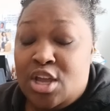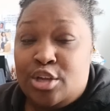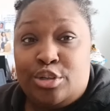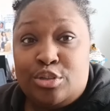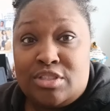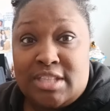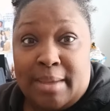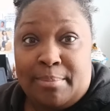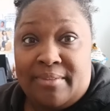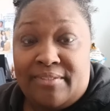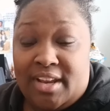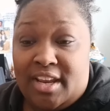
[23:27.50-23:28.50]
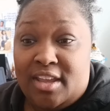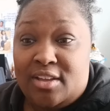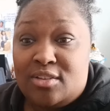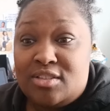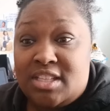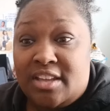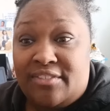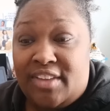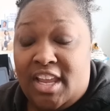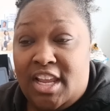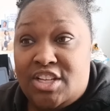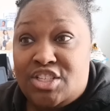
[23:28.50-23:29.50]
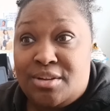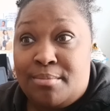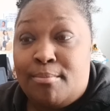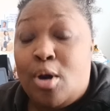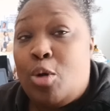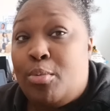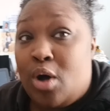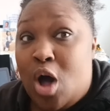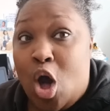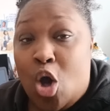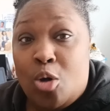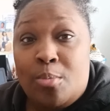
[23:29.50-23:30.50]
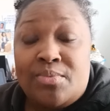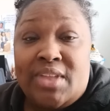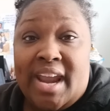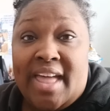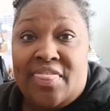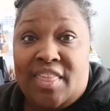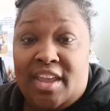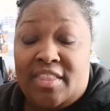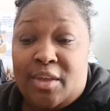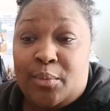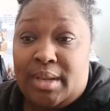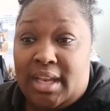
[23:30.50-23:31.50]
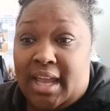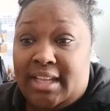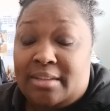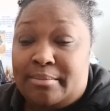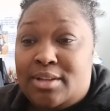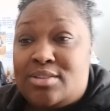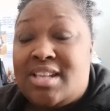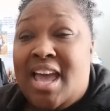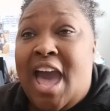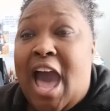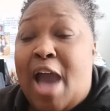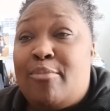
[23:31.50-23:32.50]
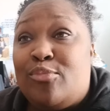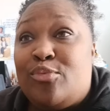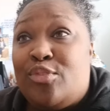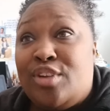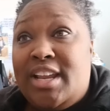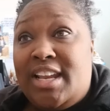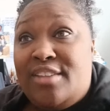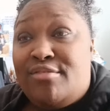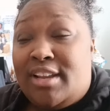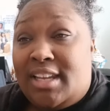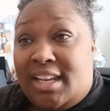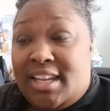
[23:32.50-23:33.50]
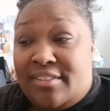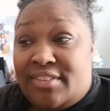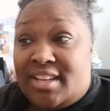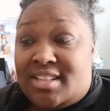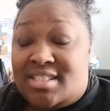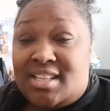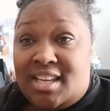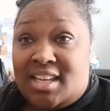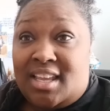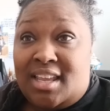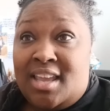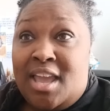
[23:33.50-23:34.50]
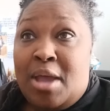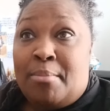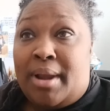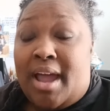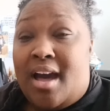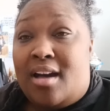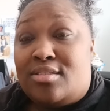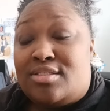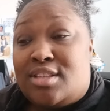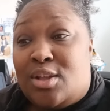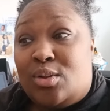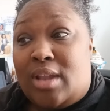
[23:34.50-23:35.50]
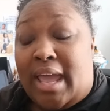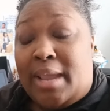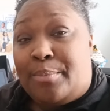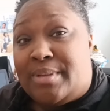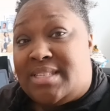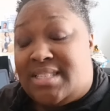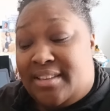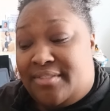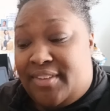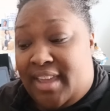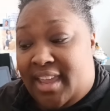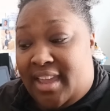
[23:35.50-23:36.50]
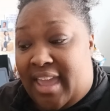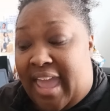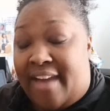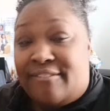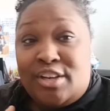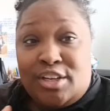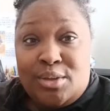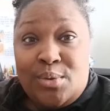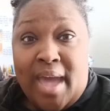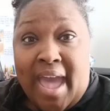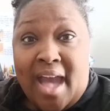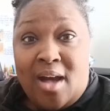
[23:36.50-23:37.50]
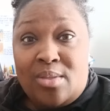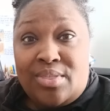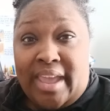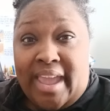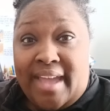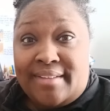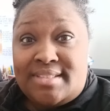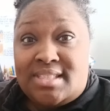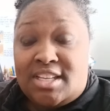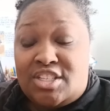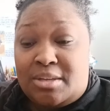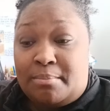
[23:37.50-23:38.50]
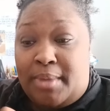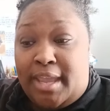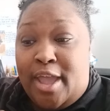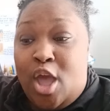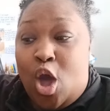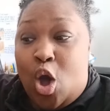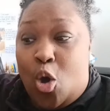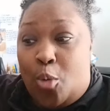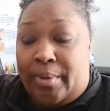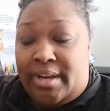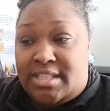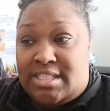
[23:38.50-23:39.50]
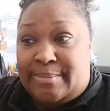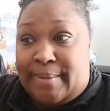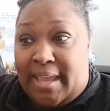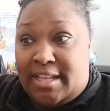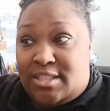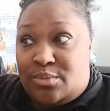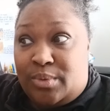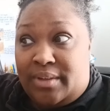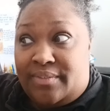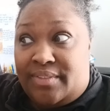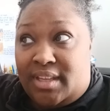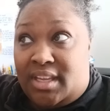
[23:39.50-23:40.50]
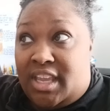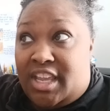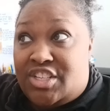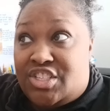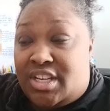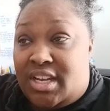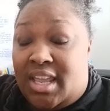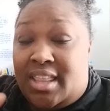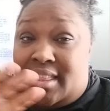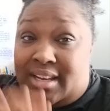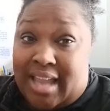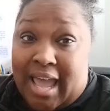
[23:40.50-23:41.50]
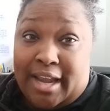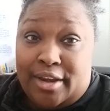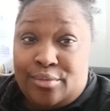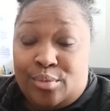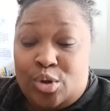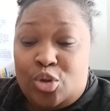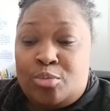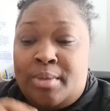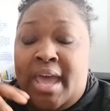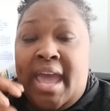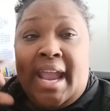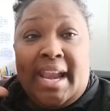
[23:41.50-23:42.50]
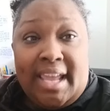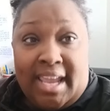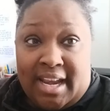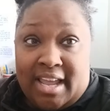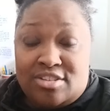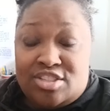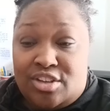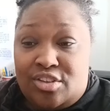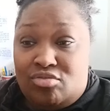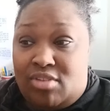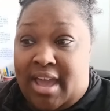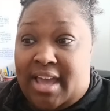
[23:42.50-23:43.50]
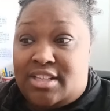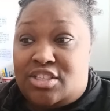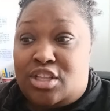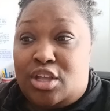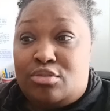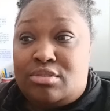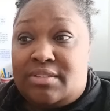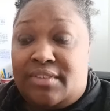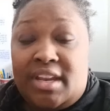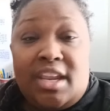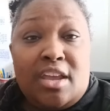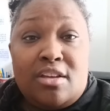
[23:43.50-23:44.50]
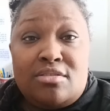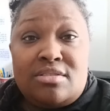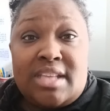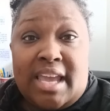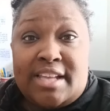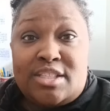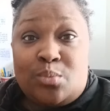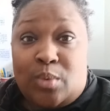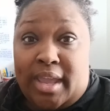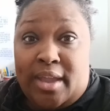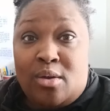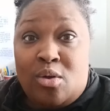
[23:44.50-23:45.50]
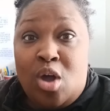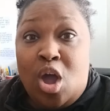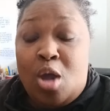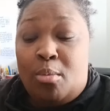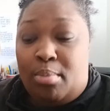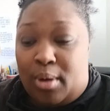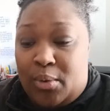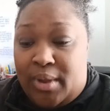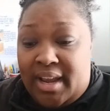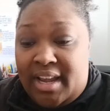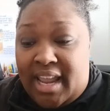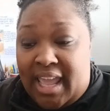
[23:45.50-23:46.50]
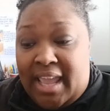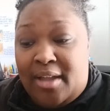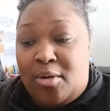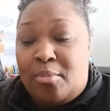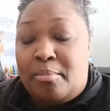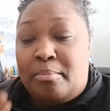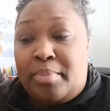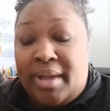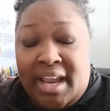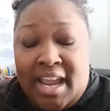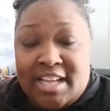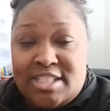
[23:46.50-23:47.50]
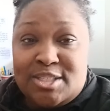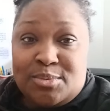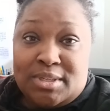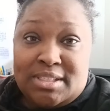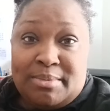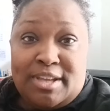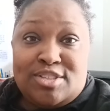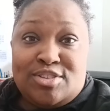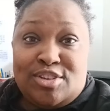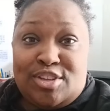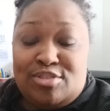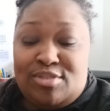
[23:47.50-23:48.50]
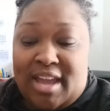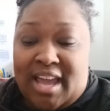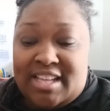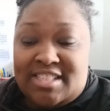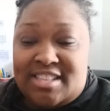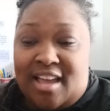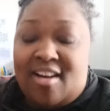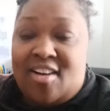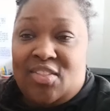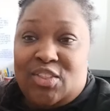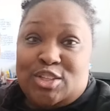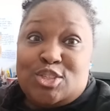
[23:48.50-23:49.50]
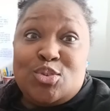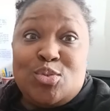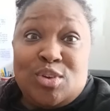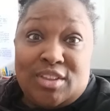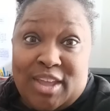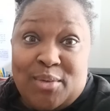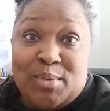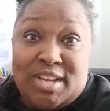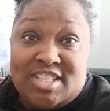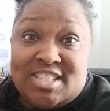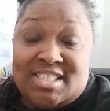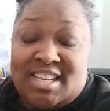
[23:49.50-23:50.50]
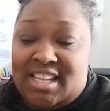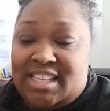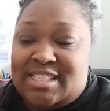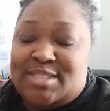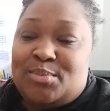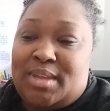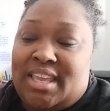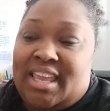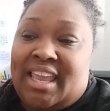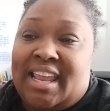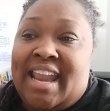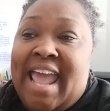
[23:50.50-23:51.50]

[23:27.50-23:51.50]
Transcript: do separate videos of each mobile home that I think that we like the most. I'm really, really loving Kentucky, but I also like Pacific Avenue, how they have such a big opening space with the kitchen and the dining room. And again, I'll show you guys those videos as well, broken down. But I just want to make sure you guys saw the tour that we just did this weekend.